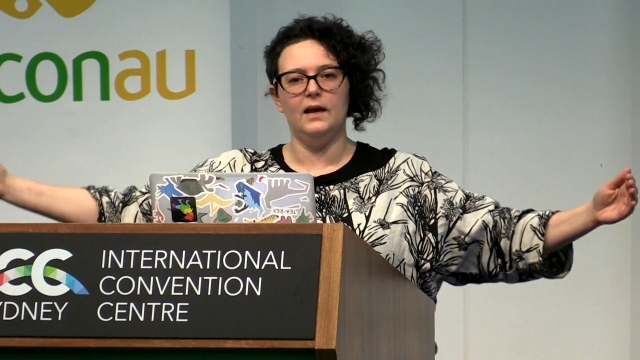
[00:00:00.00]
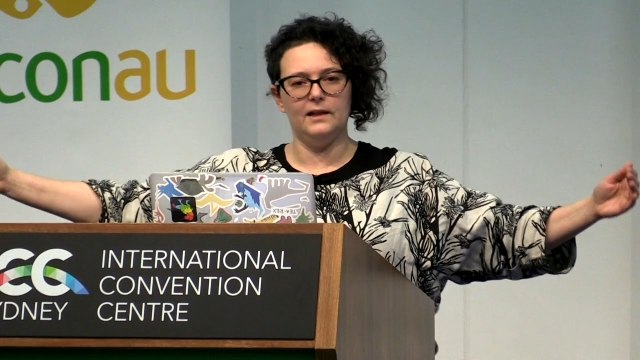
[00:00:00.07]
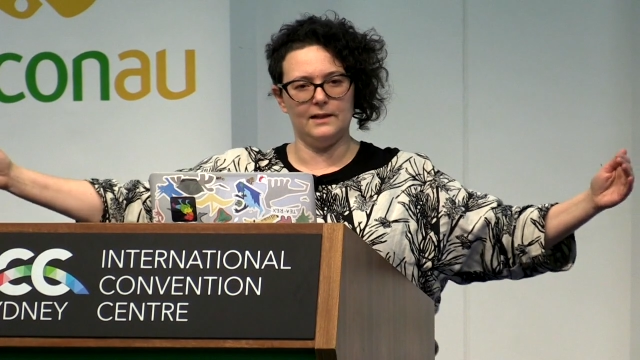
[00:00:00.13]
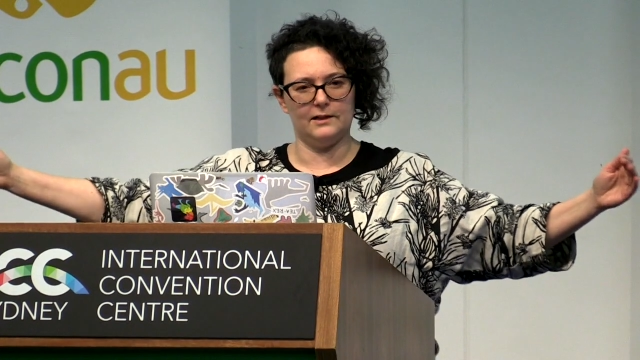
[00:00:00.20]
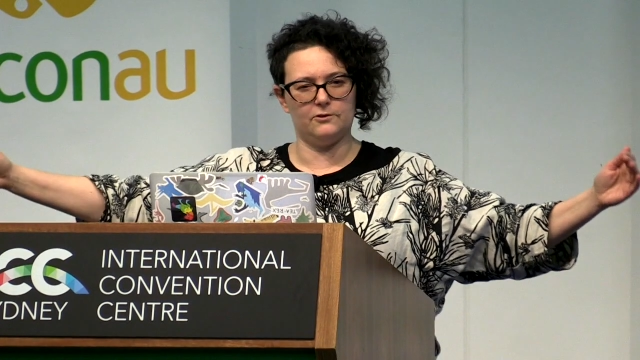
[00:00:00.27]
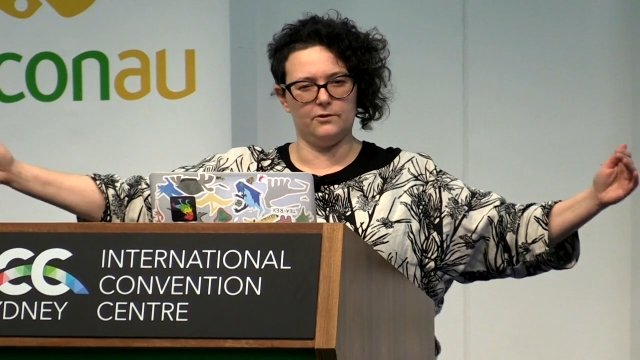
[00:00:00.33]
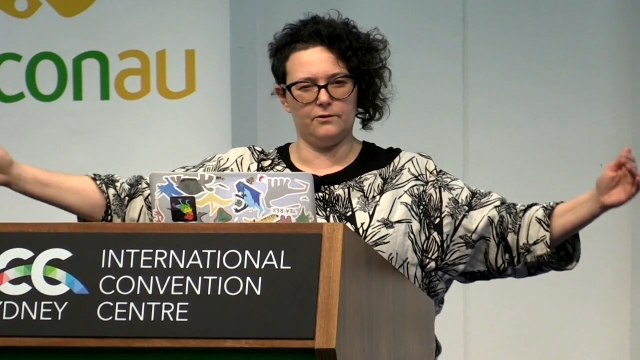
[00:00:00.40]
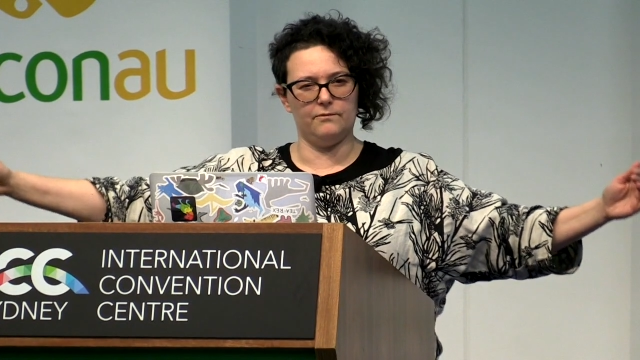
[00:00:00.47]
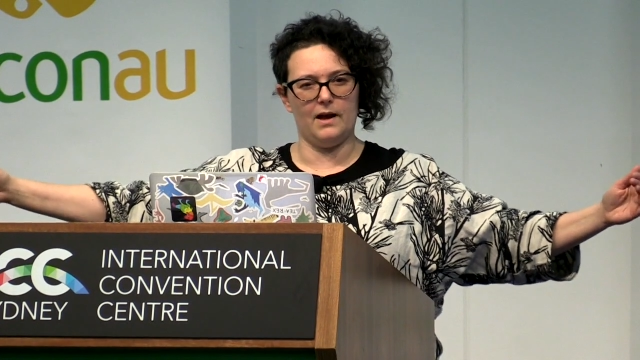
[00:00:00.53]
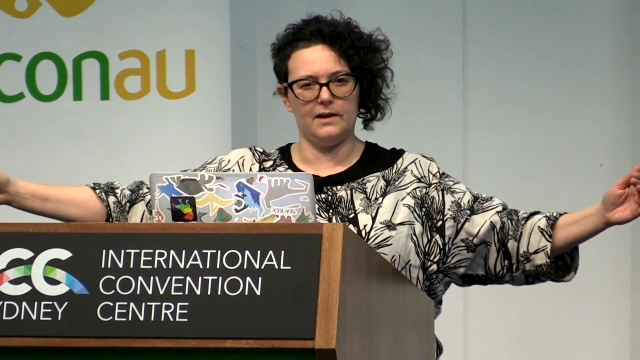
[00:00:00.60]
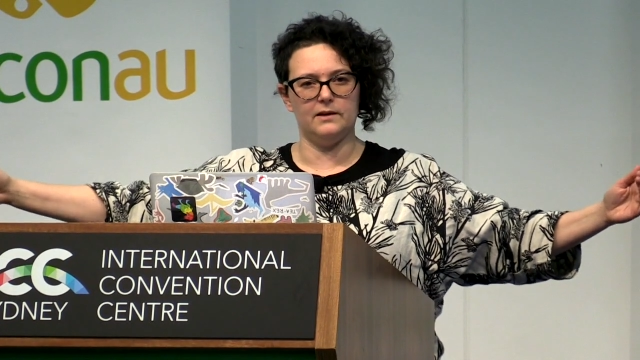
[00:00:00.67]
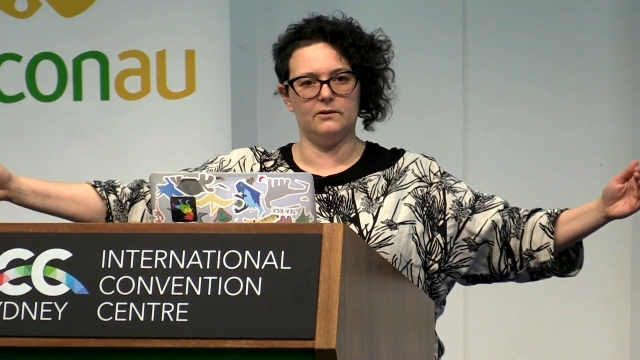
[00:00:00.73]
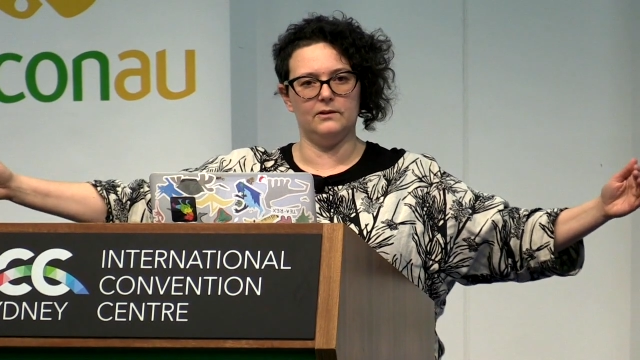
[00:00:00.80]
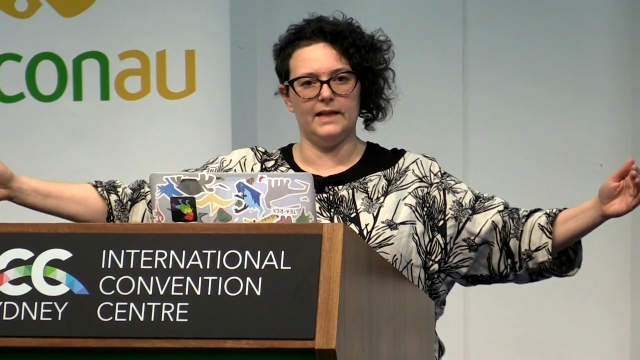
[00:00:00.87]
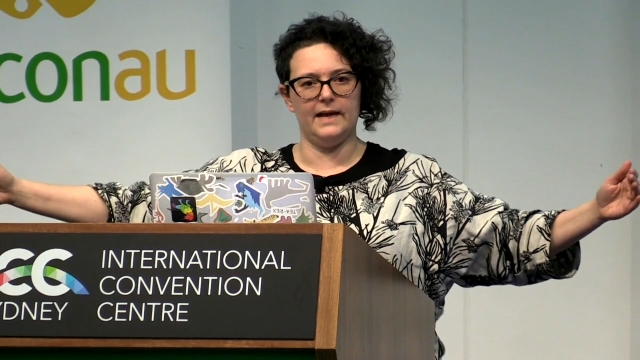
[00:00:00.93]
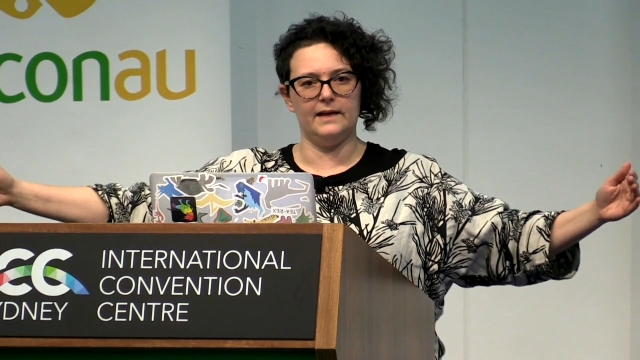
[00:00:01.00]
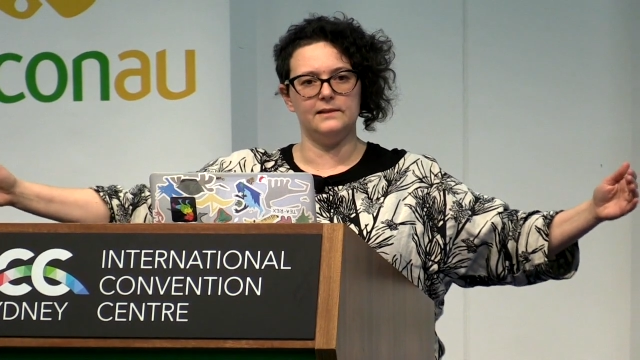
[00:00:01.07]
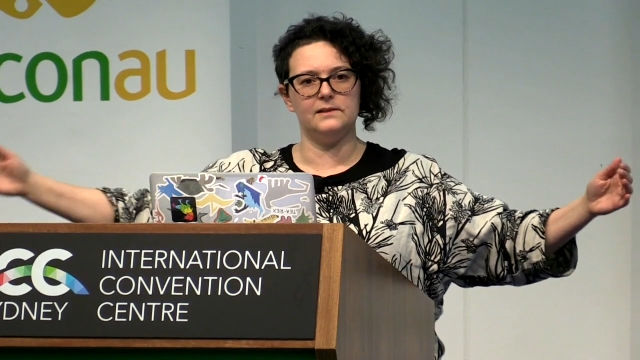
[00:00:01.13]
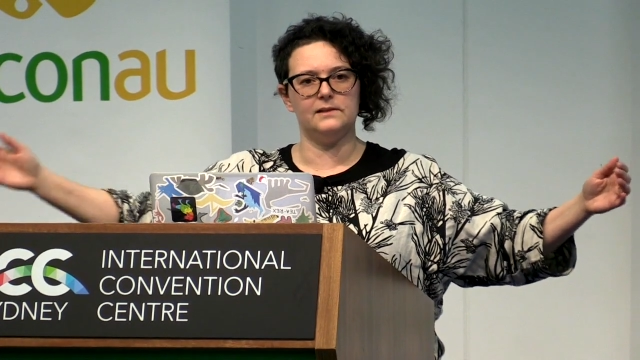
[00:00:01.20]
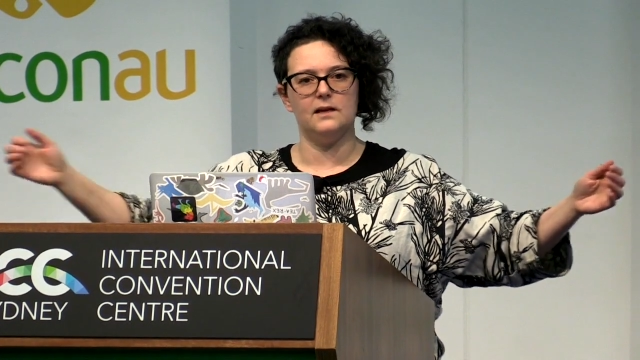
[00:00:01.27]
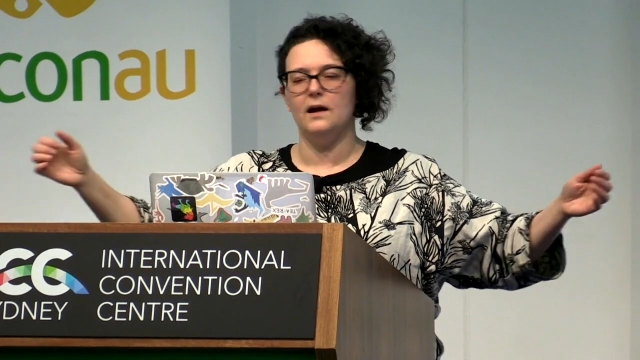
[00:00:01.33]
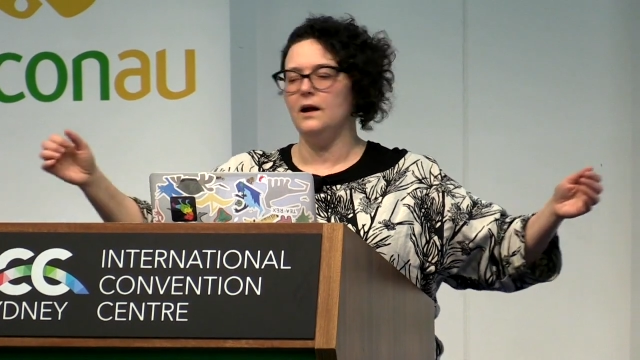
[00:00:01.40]
like to the radical
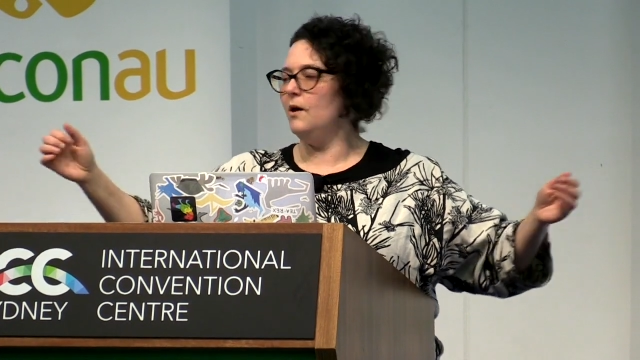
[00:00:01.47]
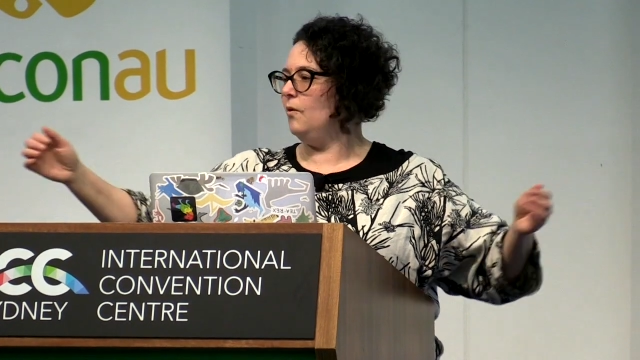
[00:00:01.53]
ends.